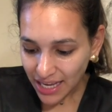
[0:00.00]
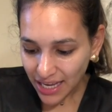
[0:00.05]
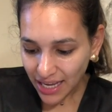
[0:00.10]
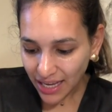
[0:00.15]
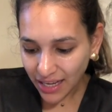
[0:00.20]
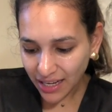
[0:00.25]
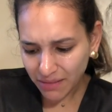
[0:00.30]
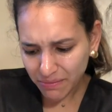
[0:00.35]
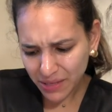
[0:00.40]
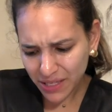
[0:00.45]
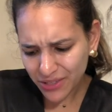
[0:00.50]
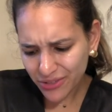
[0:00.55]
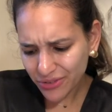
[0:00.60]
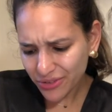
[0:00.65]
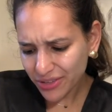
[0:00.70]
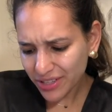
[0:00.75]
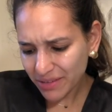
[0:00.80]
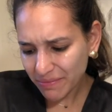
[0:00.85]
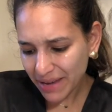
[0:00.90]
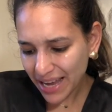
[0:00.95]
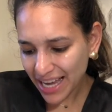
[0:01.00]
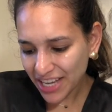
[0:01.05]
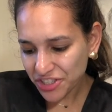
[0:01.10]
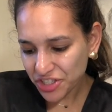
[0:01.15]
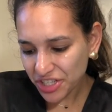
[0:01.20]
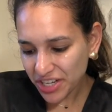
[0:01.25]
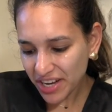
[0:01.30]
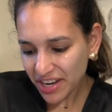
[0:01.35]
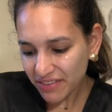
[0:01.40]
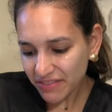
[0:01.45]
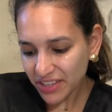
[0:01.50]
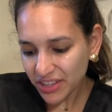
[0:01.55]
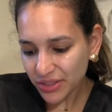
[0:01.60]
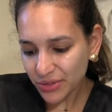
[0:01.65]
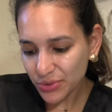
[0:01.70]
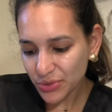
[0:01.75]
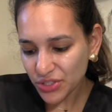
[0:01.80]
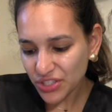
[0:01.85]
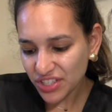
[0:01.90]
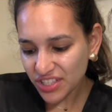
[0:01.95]
And I mean, you could imagine having
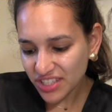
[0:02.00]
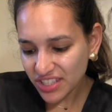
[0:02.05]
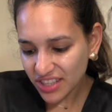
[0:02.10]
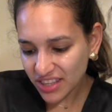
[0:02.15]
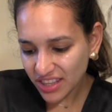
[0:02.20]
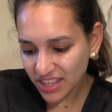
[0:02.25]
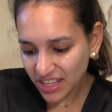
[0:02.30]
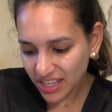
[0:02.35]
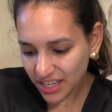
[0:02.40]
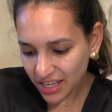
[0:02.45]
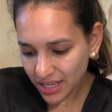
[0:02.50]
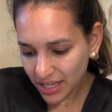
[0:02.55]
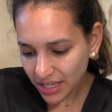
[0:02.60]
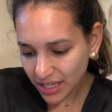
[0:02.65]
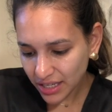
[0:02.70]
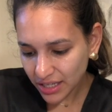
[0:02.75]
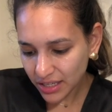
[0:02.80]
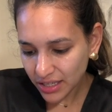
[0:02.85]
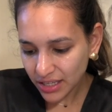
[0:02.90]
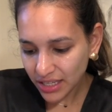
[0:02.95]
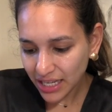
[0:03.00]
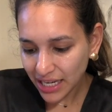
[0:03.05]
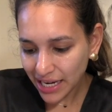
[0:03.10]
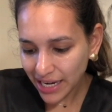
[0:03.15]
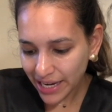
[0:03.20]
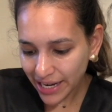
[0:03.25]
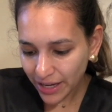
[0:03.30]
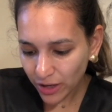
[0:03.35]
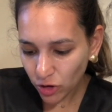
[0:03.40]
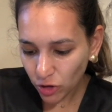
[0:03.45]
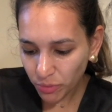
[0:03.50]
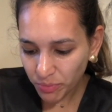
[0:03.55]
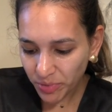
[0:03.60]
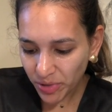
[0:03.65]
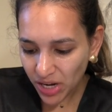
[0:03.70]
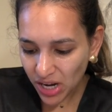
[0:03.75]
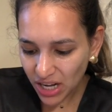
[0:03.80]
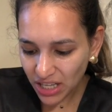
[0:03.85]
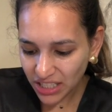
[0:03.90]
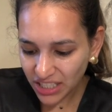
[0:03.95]
those thick nail
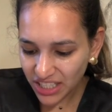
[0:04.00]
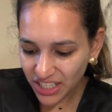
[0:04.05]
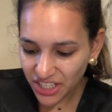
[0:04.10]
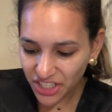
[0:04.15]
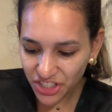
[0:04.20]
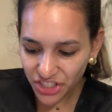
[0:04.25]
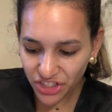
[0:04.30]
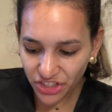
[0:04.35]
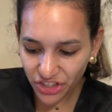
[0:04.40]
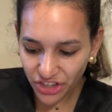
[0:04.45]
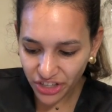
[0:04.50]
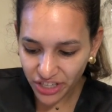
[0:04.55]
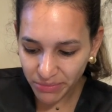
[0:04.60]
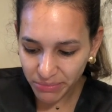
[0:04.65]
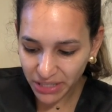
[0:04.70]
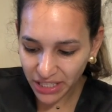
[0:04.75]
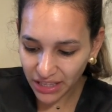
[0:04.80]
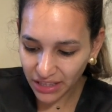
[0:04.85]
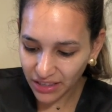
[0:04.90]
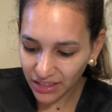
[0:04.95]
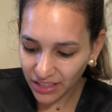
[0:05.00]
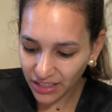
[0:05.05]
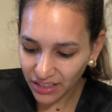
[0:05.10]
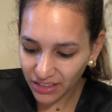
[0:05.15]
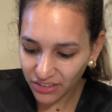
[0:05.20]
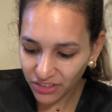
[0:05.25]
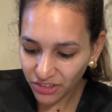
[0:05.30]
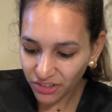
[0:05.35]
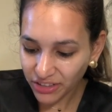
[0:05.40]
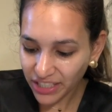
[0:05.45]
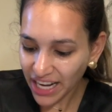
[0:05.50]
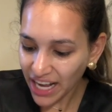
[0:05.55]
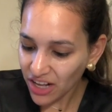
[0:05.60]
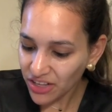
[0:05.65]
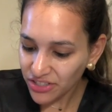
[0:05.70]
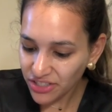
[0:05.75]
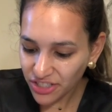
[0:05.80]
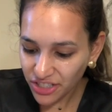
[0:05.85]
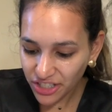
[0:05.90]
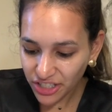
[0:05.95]
polish. They're gonna be like, your
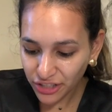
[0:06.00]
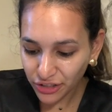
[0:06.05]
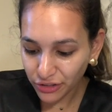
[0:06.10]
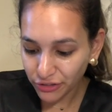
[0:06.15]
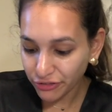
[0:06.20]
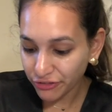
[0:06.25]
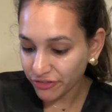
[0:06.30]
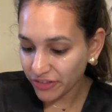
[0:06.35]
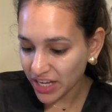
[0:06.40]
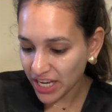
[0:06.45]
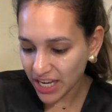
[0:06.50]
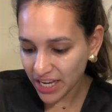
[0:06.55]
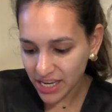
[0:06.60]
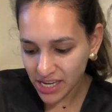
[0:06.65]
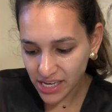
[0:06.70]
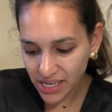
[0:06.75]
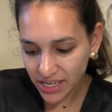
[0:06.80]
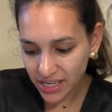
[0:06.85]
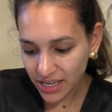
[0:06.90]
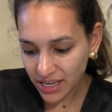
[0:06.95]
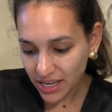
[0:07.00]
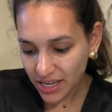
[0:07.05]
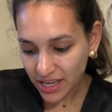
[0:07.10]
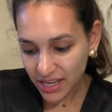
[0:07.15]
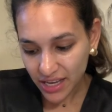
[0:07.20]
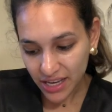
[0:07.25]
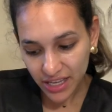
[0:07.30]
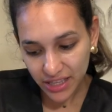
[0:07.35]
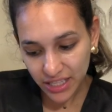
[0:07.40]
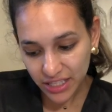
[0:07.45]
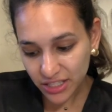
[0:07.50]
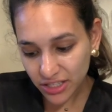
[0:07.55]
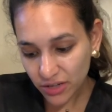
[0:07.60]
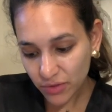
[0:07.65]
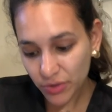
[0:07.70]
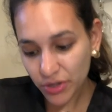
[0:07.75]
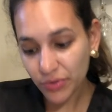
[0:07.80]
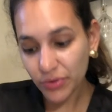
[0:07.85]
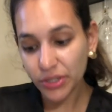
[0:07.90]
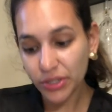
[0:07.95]
nails are gonna look fake, and that's not
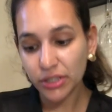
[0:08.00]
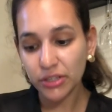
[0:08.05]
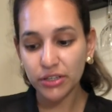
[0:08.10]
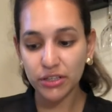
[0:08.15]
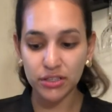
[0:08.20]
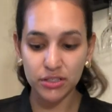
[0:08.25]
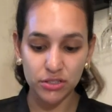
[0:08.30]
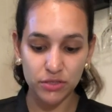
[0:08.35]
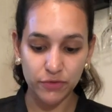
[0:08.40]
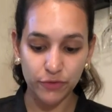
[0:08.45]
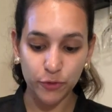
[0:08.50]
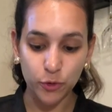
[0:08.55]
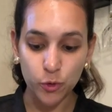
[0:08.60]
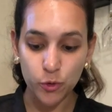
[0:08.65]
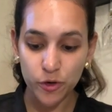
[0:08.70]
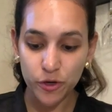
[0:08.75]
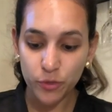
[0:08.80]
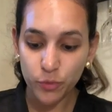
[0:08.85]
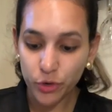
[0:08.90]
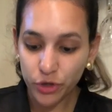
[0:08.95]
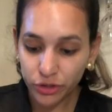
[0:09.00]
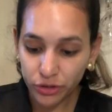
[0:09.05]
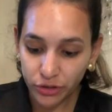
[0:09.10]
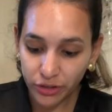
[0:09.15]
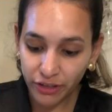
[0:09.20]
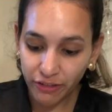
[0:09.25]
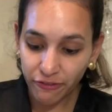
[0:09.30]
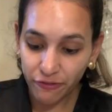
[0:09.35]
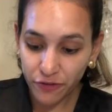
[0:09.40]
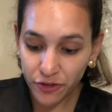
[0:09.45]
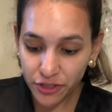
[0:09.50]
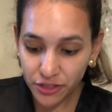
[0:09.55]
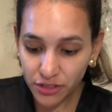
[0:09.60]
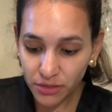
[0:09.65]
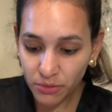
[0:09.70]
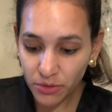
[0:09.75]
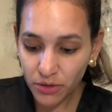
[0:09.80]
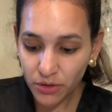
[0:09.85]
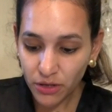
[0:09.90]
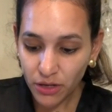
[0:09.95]
what we're looking for. We're looking, first of
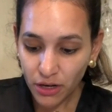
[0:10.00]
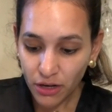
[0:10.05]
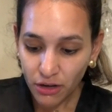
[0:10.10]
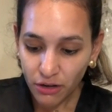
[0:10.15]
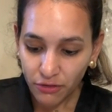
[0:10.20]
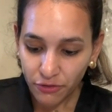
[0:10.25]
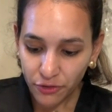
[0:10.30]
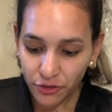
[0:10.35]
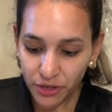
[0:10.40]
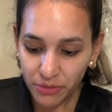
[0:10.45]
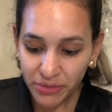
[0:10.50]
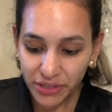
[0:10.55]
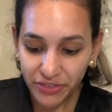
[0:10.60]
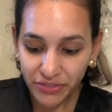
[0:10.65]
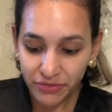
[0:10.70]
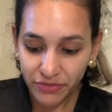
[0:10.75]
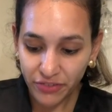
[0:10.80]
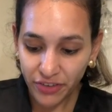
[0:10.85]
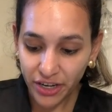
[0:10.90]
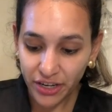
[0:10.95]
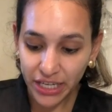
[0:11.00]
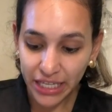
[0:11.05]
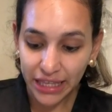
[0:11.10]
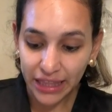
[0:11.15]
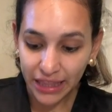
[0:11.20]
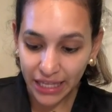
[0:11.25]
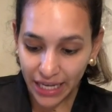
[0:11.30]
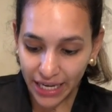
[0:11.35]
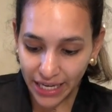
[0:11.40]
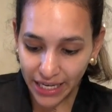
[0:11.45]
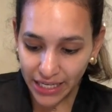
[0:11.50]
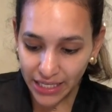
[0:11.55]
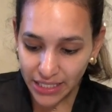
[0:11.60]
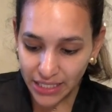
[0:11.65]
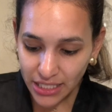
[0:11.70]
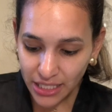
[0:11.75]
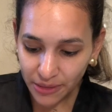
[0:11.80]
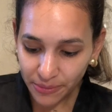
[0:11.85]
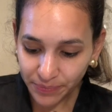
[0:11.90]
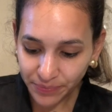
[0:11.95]
all, for a very
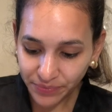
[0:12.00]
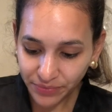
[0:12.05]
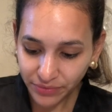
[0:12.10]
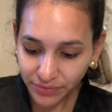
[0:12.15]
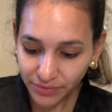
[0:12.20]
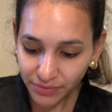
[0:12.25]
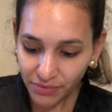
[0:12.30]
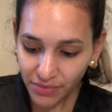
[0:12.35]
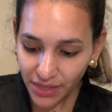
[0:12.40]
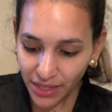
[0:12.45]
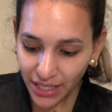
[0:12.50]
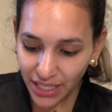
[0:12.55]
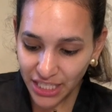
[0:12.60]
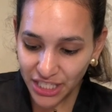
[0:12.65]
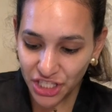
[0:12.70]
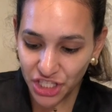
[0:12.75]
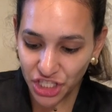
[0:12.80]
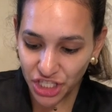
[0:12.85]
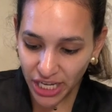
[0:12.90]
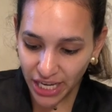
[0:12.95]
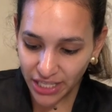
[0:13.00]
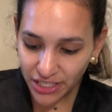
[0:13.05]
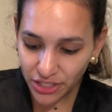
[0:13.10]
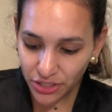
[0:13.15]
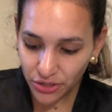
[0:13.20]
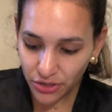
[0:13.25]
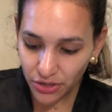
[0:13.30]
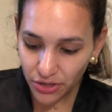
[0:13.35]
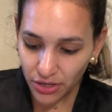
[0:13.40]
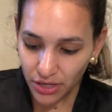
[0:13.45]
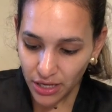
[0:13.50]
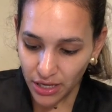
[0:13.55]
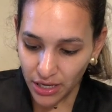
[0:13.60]
light and gentle